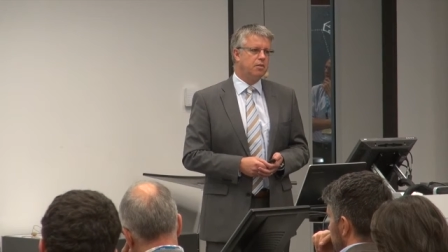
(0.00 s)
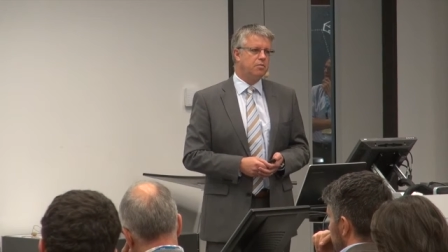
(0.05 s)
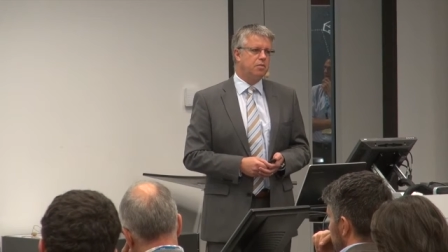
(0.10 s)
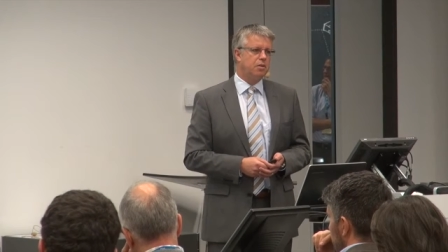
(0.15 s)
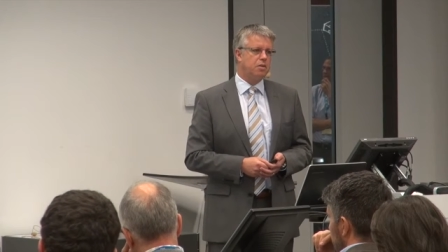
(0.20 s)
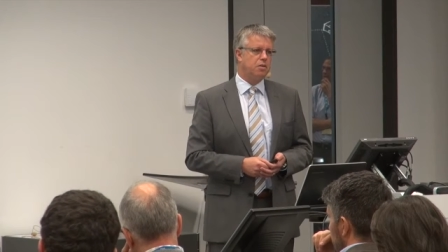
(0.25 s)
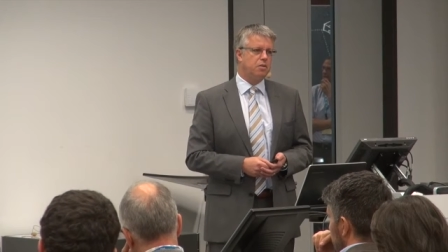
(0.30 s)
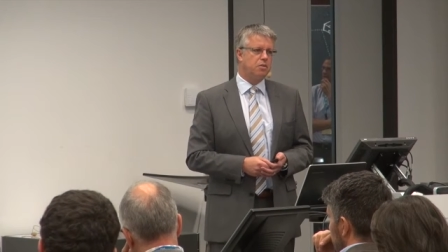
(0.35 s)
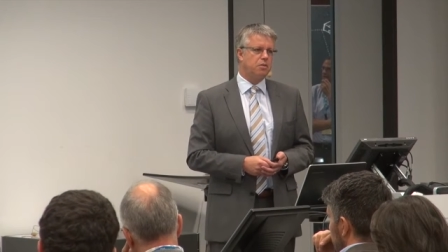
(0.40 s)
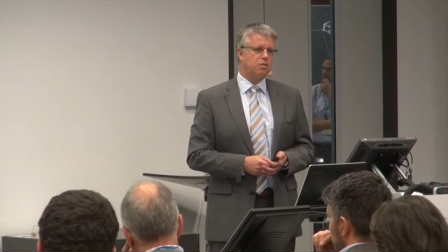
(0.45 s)

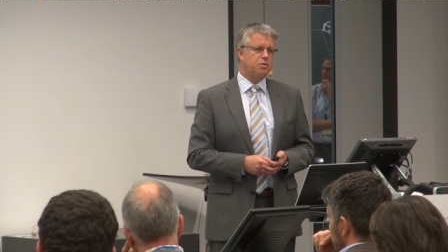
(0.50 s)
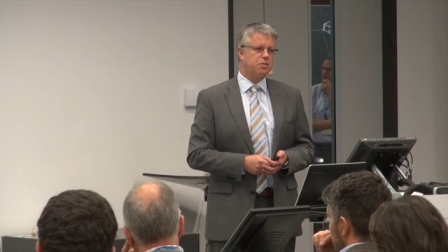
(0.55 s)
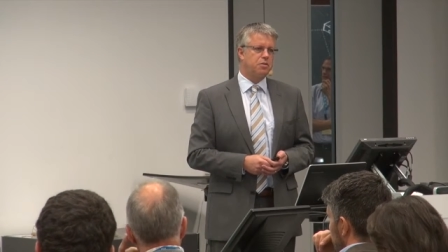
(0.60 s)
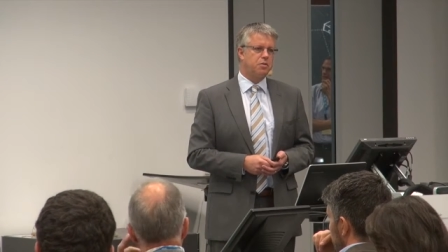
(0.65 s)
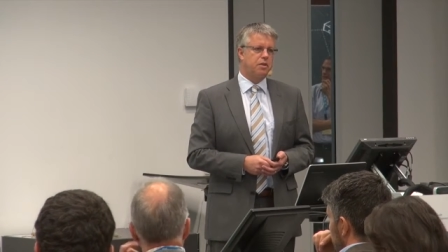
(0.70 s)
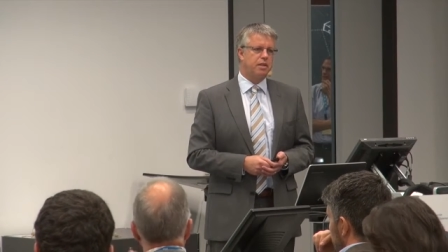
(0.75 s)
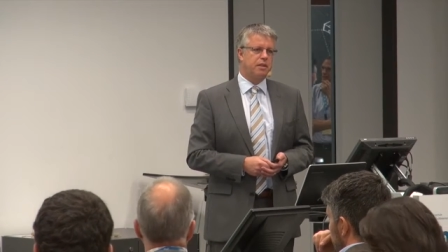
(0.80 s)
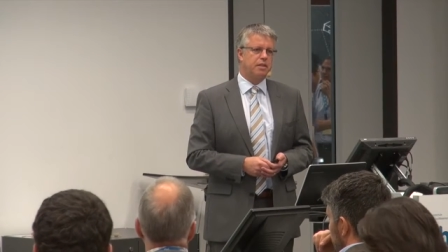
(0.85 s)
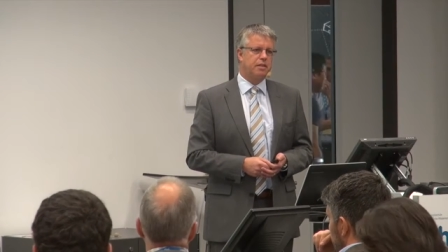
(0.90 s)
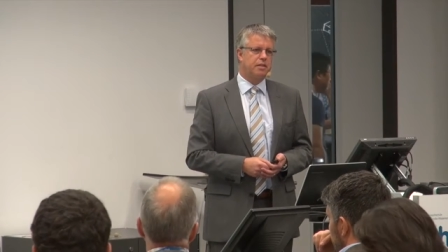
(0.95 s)
We are
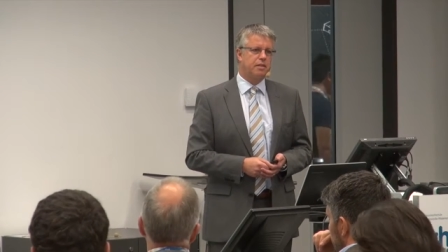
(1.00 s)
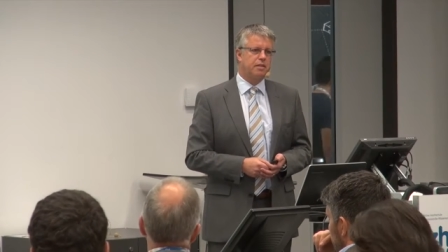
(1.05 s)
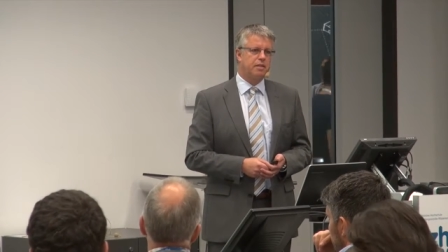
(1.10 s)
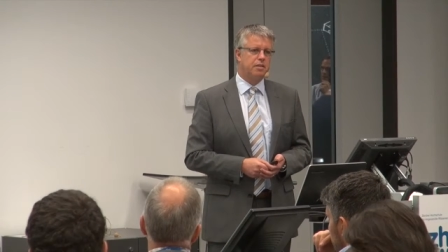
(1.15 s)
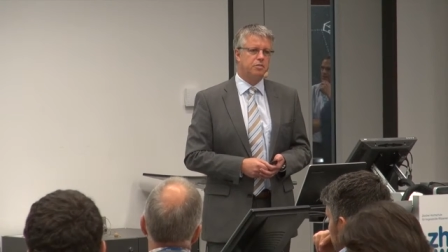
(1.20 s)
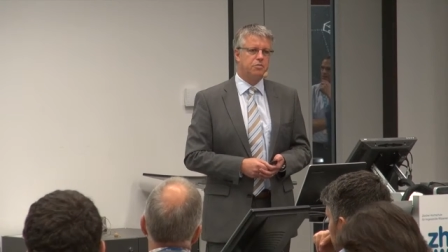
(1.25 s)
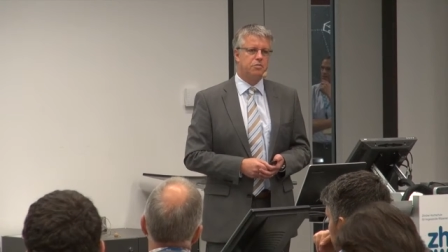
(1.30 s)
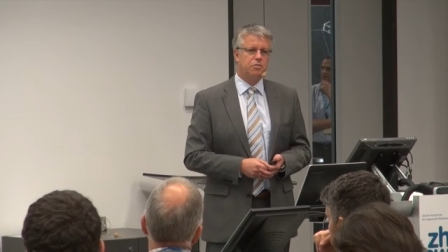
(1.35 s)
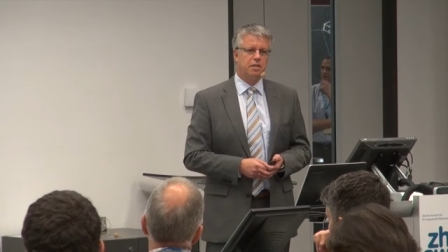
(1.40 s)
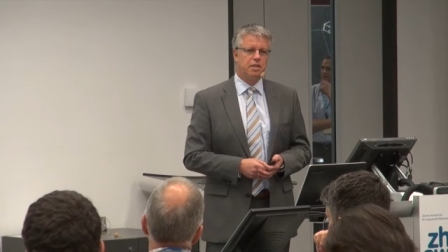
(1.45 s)
also
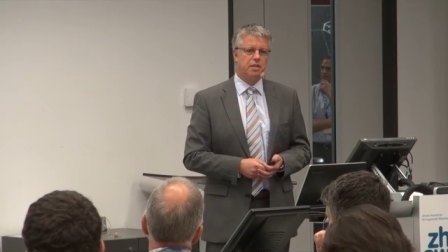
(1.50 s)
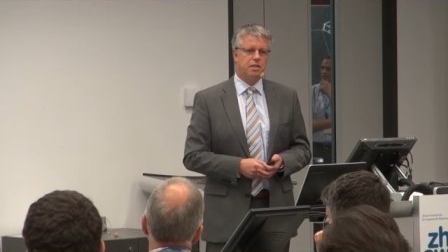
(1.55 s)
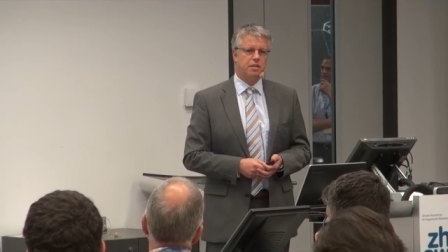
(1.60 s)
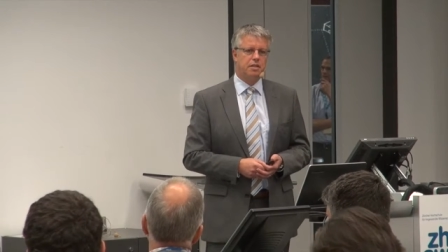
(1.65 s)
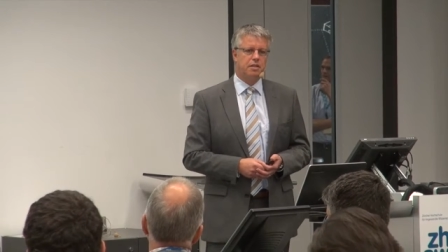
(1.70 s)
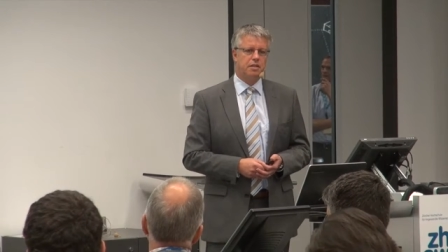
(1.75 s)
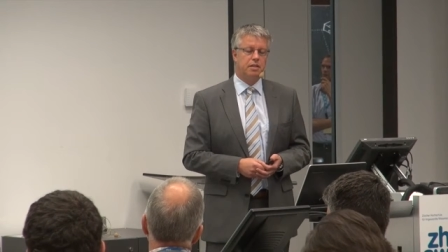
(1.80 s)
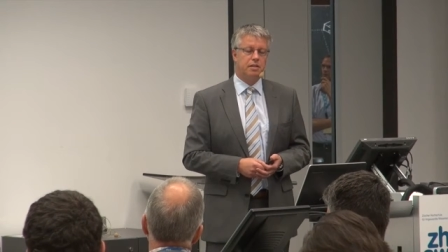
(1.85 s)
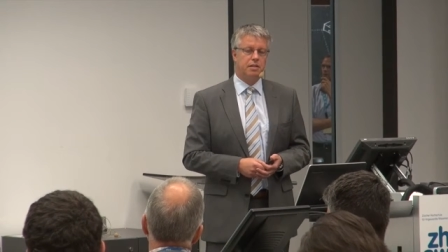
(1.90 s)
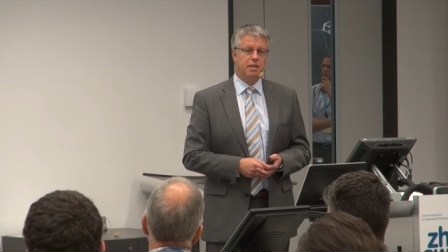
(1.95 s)
active
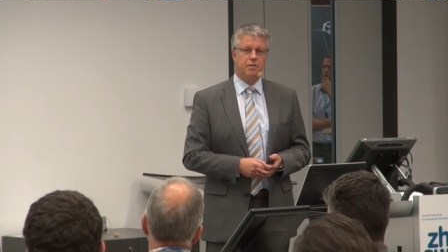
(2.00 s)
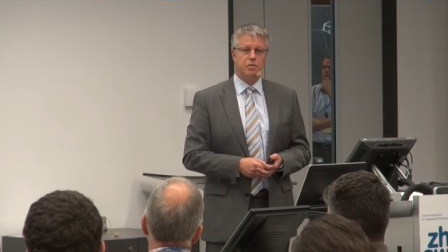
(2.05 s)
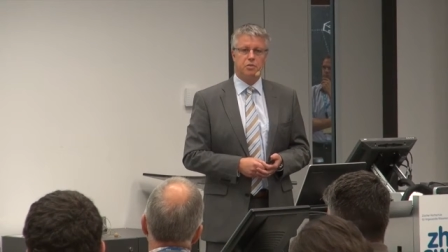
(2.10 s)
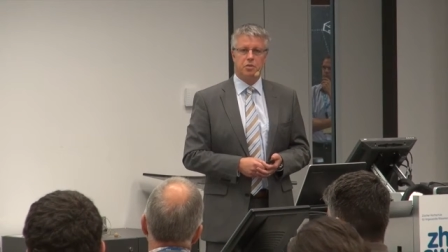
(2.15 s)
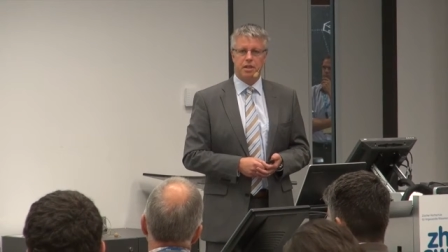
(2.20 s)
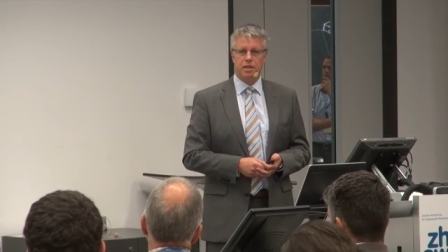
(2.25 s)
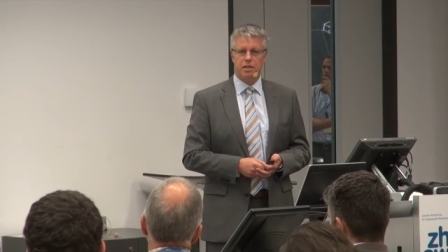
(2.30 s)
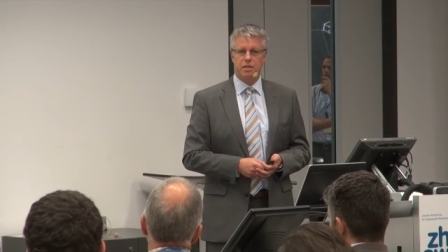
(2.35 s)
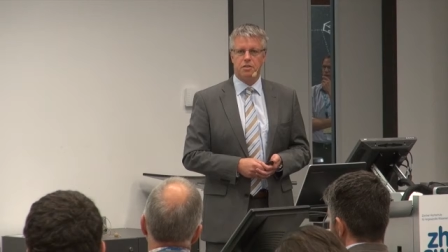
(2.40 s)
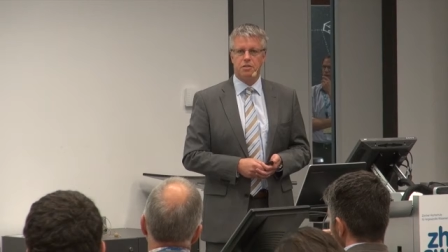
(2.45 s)
in
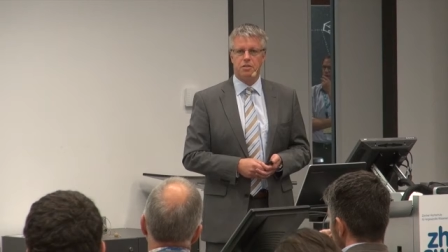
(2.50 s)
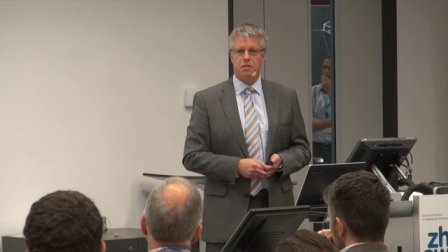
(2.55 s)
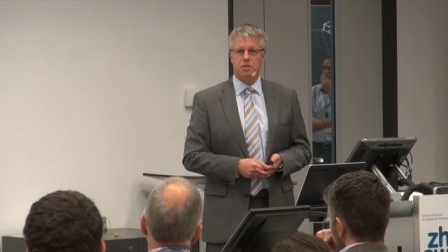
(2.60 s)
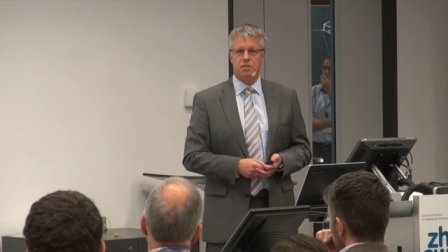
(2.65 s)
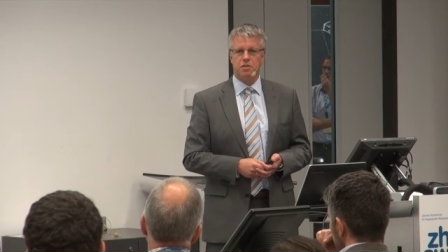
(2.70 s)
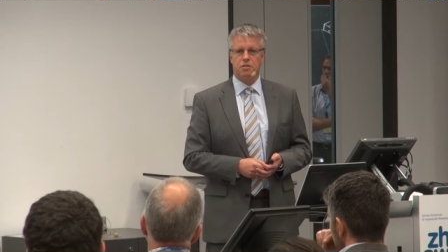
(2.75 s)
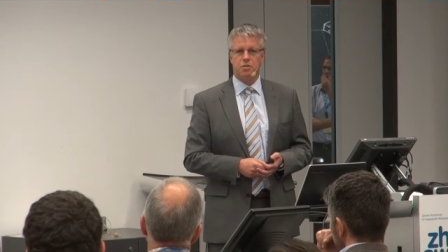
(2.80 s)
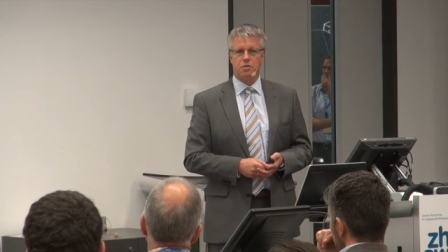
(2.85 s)
education,